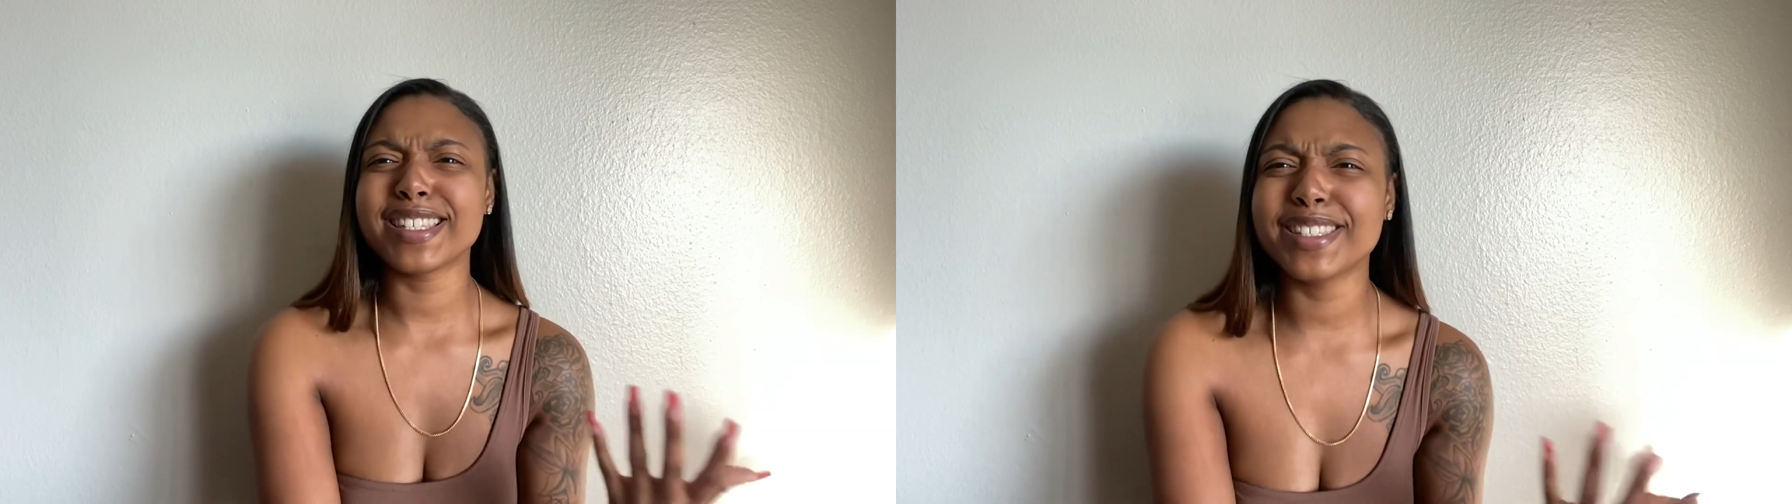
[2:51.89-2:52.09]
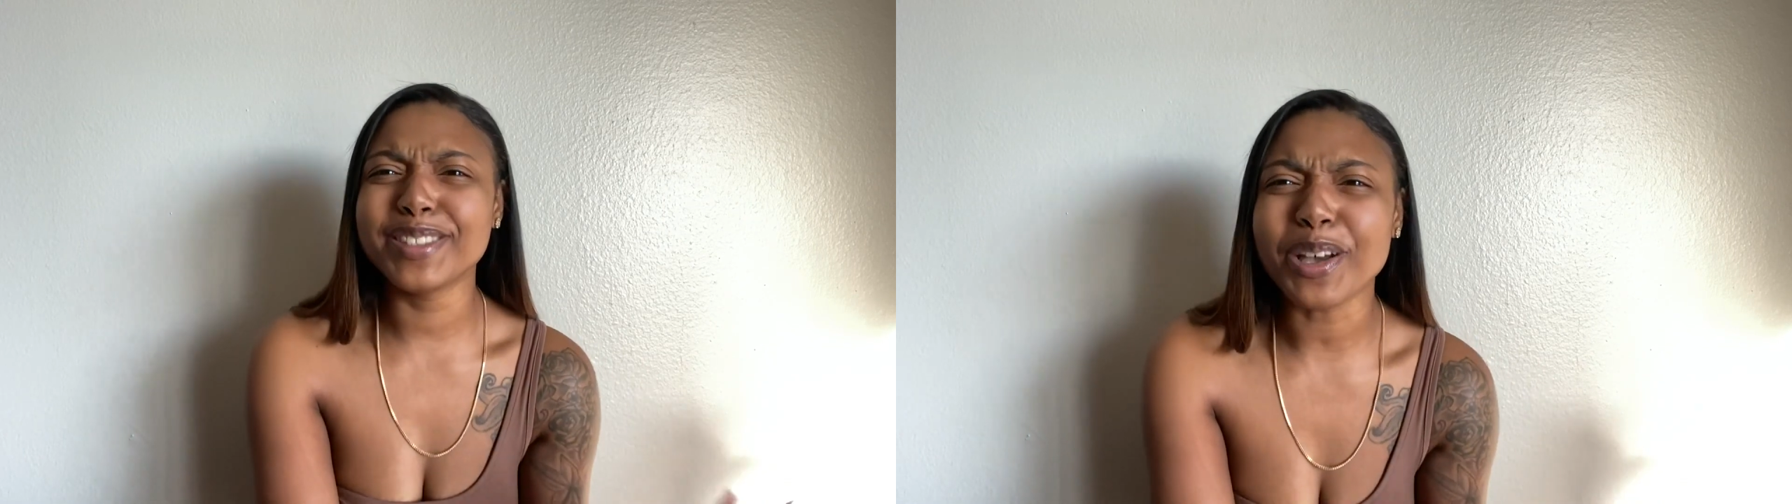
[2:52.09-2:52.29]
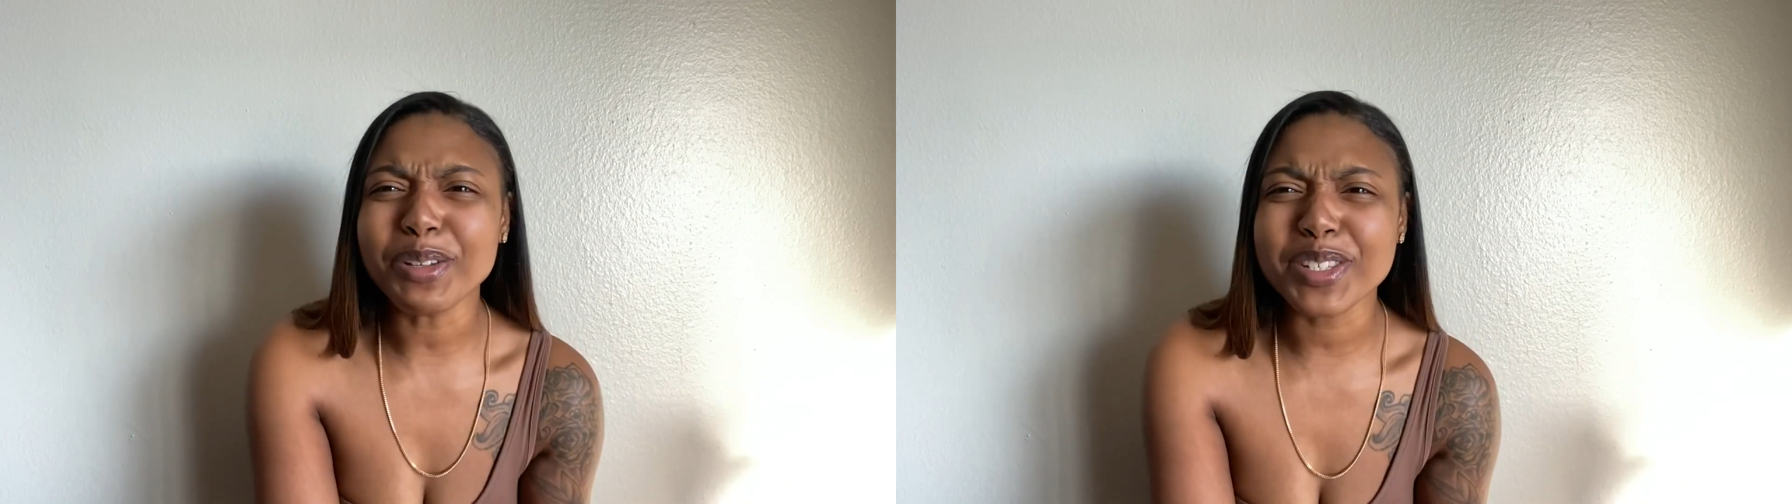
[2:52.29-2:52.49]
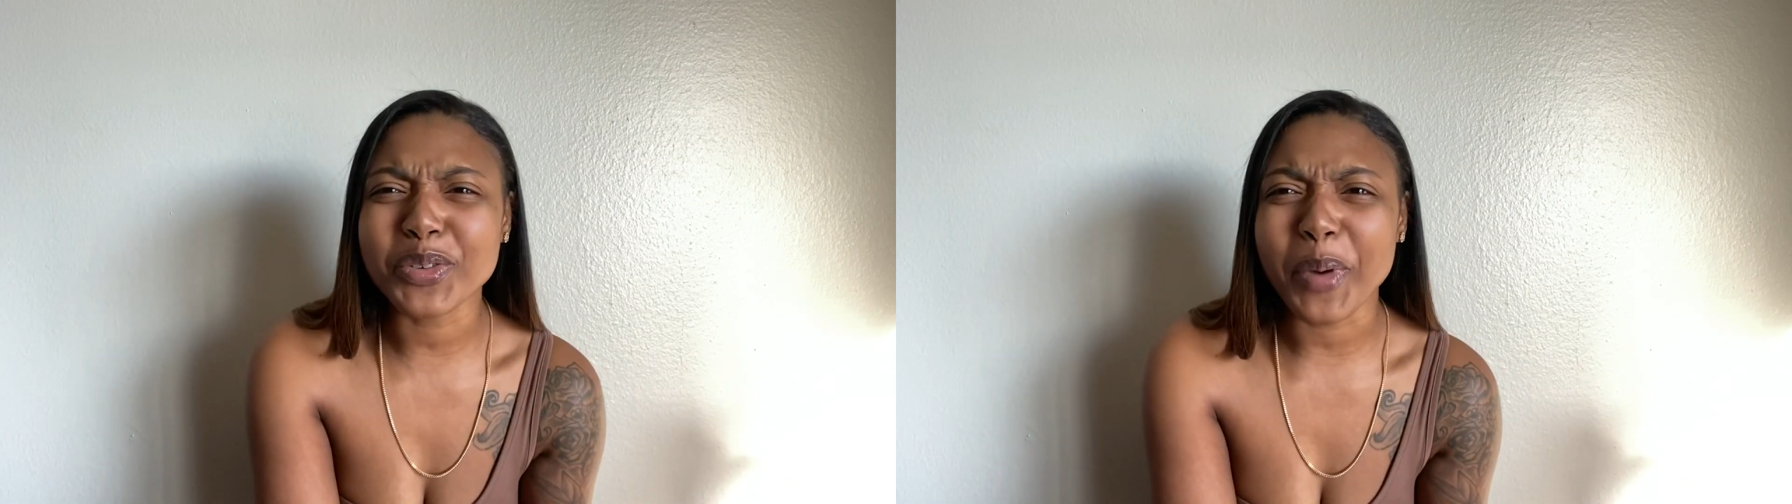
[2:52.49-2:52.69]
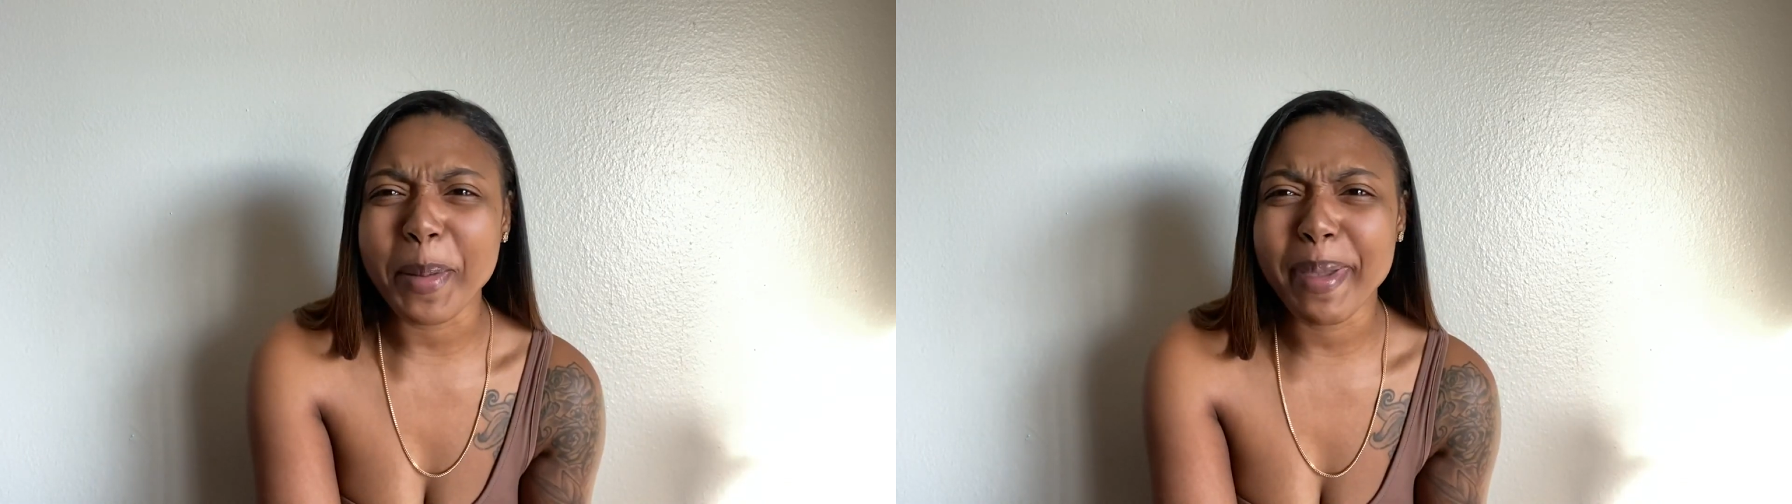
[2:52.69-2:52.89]
no
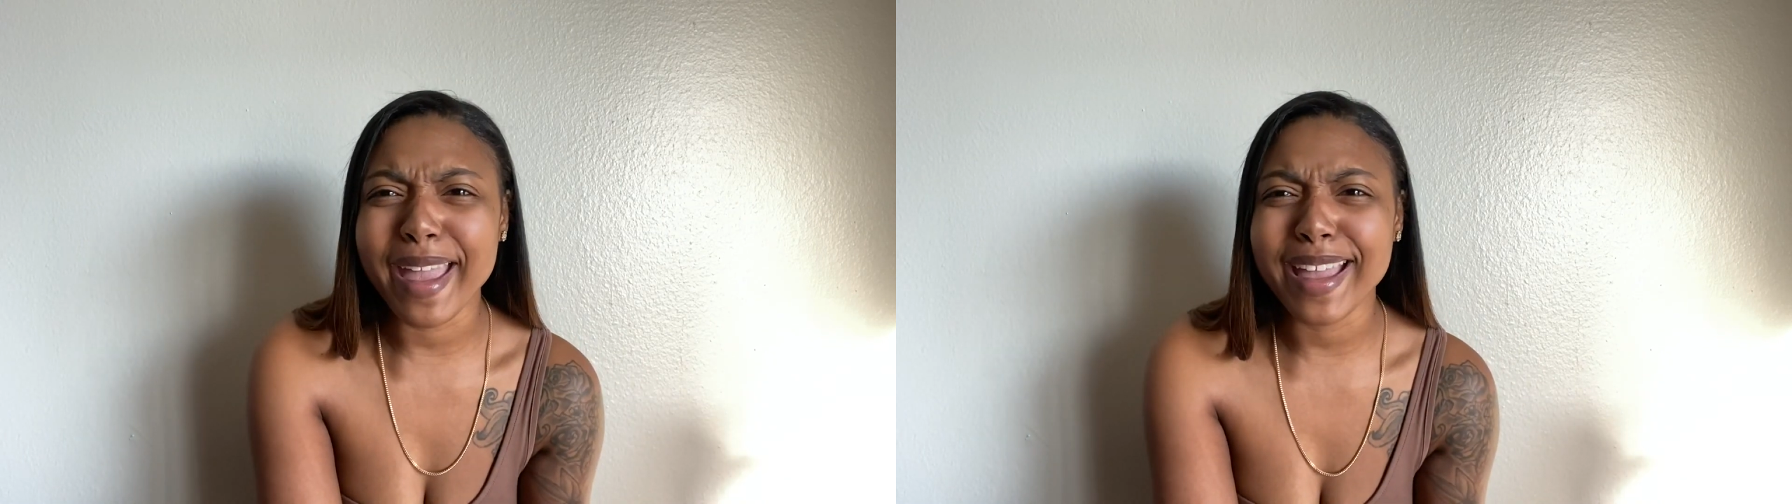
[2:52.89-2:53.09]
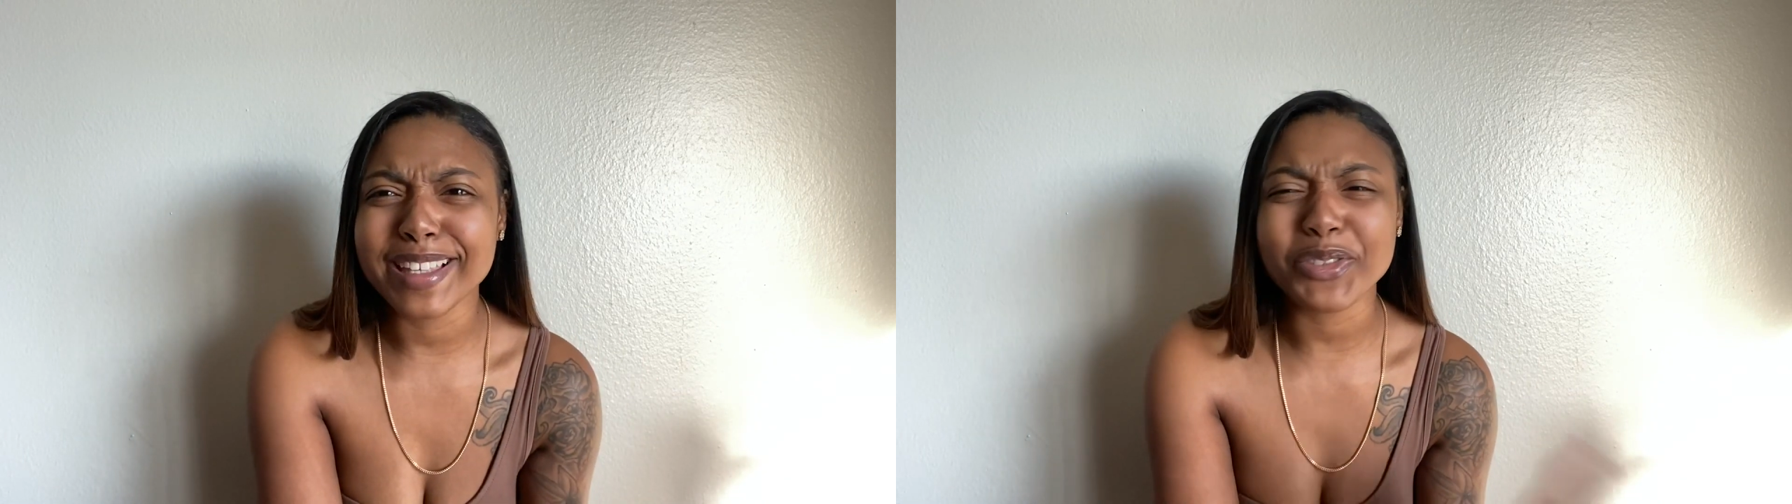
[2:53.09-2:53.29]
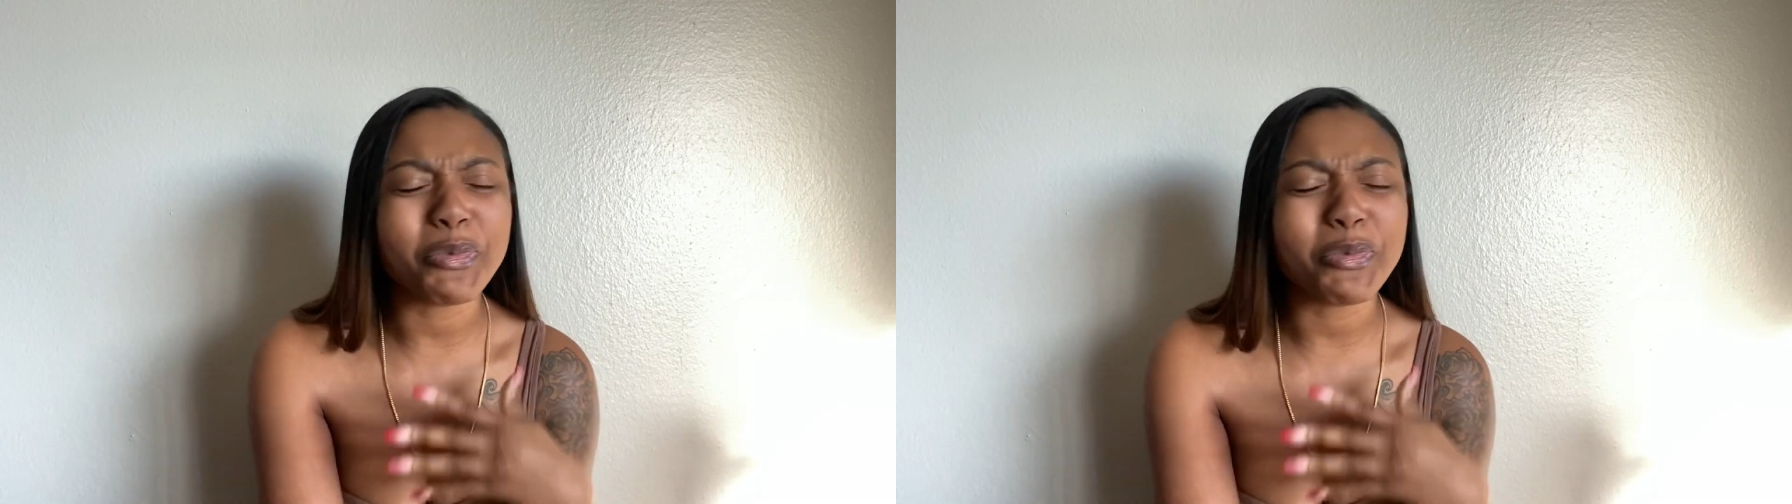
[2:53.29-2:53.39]
sweatpants?